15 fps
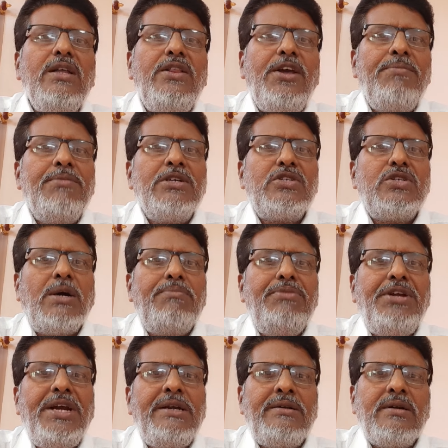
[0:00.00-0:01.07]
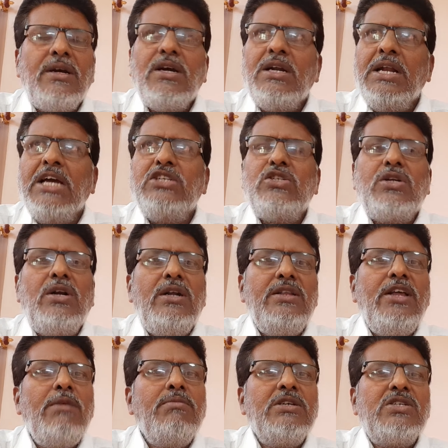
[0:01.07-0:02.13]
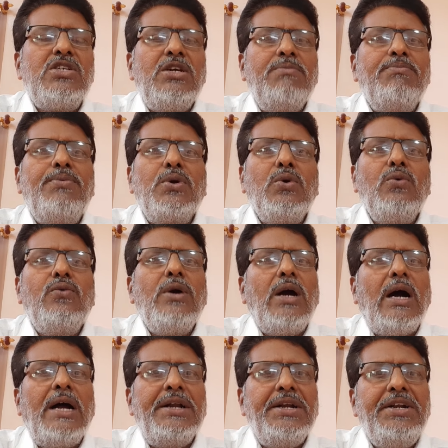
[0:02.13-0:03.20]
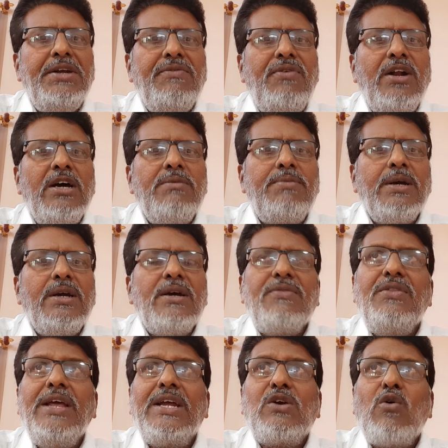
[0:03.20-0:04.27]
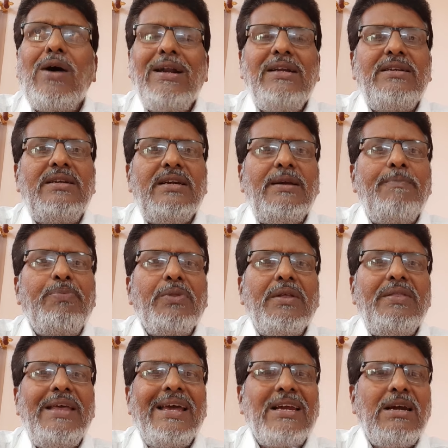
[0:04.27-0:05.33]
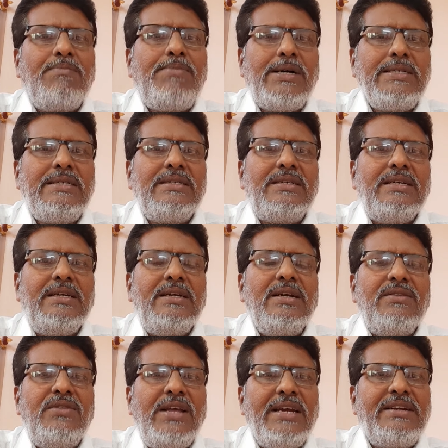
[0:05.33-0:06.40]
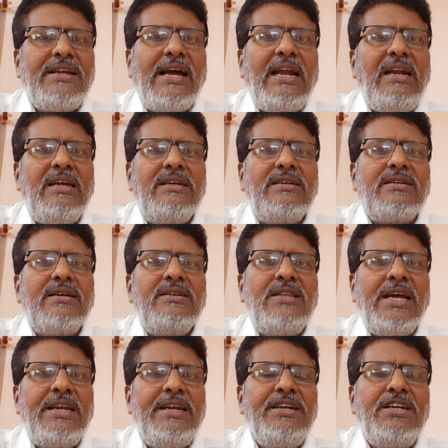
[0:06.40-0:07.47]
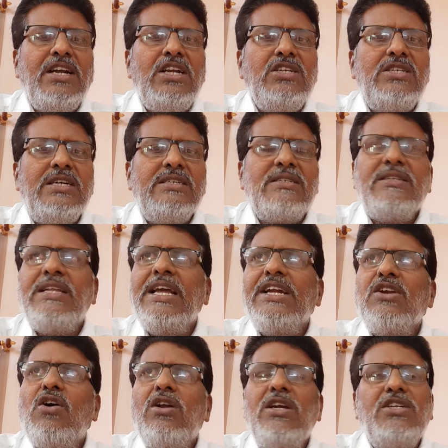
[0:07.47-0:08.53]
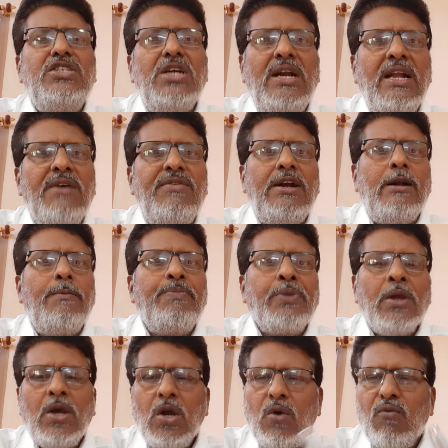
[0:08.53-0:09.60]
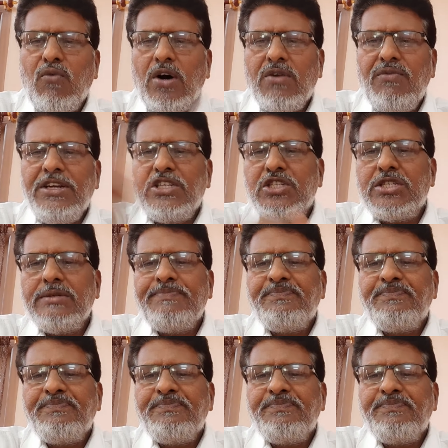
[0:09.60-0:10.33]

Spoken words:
they must update, naturally they must improve and develop their quality, their capacity, their talent, their intelligence, their knowledge level, for which